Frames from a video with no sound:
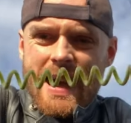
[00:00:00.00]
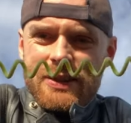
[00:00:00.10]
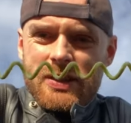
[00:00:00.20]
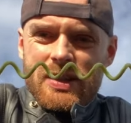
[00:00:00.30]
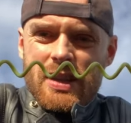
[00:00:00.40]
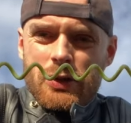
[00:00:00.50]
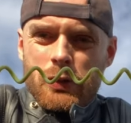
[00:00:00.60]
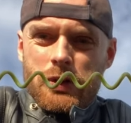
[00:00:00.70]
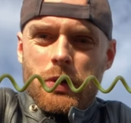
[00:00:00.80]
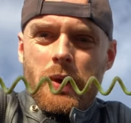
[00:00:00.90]
As you can see, it's
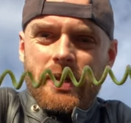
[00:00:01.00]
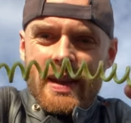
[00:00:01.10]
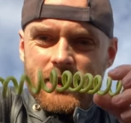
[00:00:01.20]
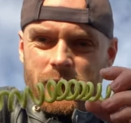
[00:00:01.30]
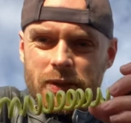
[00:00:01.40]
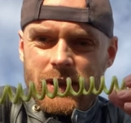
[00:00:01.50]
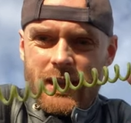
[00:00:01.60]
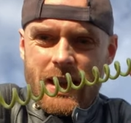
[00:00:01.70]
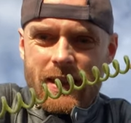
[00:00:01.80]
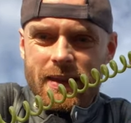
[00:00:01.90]
also got this on.
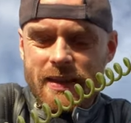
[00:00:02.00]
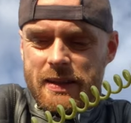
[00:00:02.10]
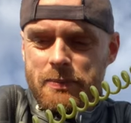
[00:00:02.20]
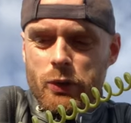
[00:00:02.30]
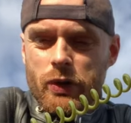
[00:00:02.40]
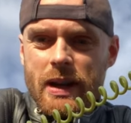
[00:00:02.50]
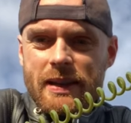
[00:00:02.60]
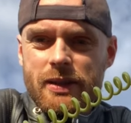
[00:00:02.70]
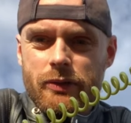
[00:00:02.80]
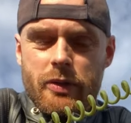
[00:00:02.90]
This is more or
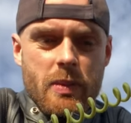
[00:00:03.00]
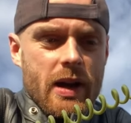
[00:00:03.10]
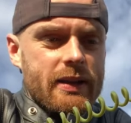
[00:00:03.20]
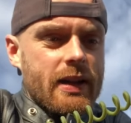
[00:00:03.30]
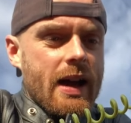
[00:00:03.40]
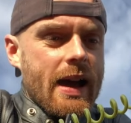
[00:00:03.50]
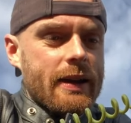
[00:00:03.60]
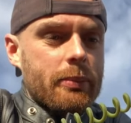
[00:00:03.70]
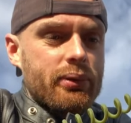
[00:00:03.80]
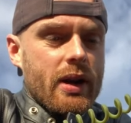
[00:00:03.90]
less a reminder
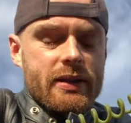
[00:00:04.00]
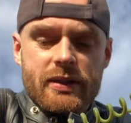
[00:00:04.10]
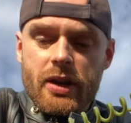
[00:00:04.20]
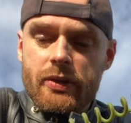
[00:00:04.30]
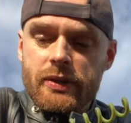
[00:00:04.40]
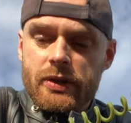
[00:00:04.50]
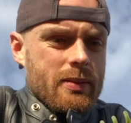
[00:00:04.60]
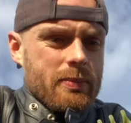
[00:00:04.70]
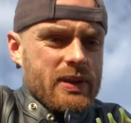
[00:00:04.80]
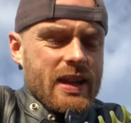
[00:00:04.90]
and a bright deterrent, so
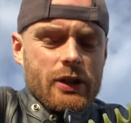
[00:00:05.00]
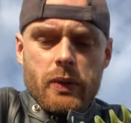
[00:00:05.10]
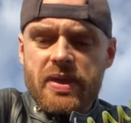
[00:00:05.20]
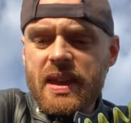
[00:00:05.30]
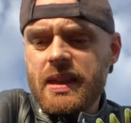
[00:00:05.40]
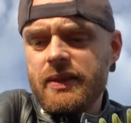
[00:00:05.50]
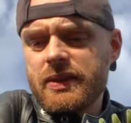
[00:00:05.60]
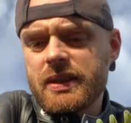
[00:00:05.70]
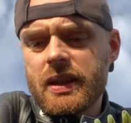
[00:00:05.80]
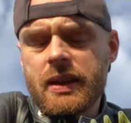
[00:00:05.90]
potential
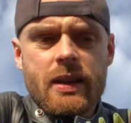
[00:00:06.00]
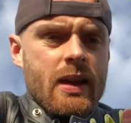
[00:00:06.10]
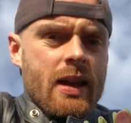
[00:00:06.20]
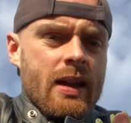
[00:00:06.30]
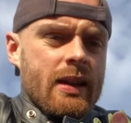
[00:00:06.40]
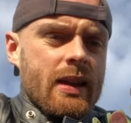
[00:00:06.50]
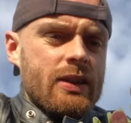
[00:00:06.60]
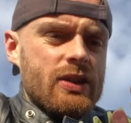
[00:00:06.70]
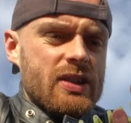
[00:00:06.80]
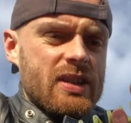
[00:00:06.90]
thieves
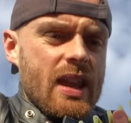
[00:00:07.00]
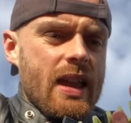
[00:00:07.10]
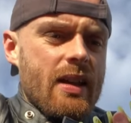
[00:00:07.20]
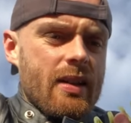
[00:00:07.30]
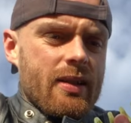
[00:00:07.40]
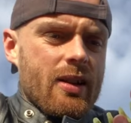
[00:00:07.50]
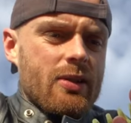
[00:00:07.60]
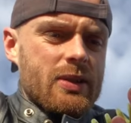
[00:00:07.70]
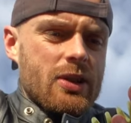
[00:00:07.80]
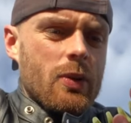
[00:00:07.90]
can just see,
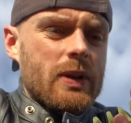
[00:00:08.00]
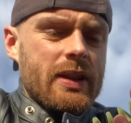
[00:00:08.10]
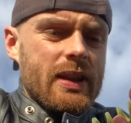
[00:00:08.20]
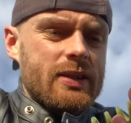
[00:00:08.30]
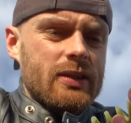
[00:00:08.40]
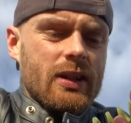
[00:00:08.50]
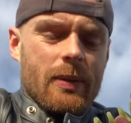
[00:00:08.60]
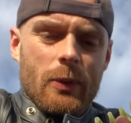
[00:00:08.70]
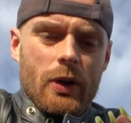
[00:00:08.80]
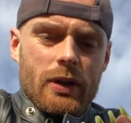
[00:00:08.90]
oh, it's got one of these on,
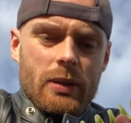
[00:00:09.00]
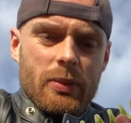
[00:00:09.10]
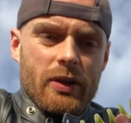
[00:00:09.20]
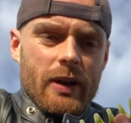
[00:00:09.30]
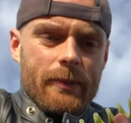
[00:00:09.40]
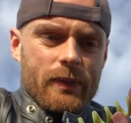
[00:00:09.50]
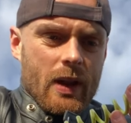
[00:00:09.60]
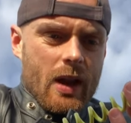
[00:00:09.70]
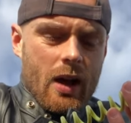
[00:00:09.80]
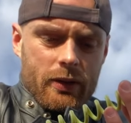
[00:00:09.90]
I'm not going to bother.
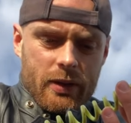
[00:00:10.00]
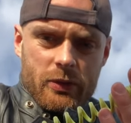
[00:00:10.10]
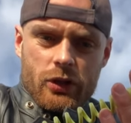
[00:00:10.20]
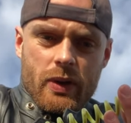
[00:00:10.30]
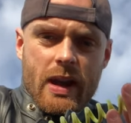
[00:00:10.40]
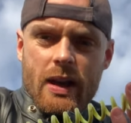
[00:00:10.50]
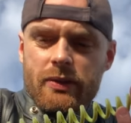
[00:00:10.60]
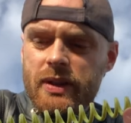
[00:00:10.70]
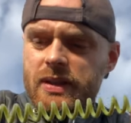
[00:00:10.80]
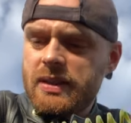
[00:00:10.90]
I'll demonstrate how
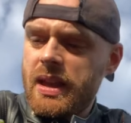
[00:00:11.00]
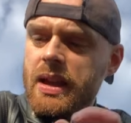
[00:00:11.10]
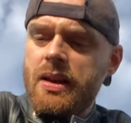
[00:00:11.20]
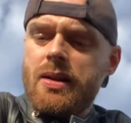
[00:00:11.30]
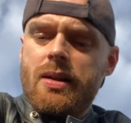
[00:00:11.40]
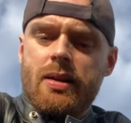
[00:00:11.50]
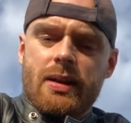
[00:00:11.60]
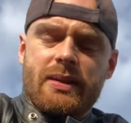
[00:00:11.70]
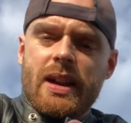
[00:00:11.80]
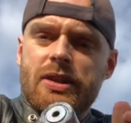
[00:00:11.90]
this thing
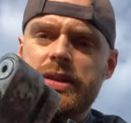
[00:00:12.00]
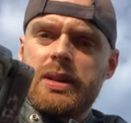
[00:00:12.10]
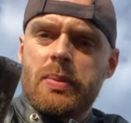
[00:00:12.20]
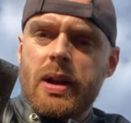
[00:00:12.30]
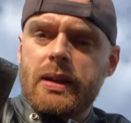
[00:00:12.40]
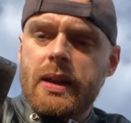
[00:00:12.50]
attached to the bike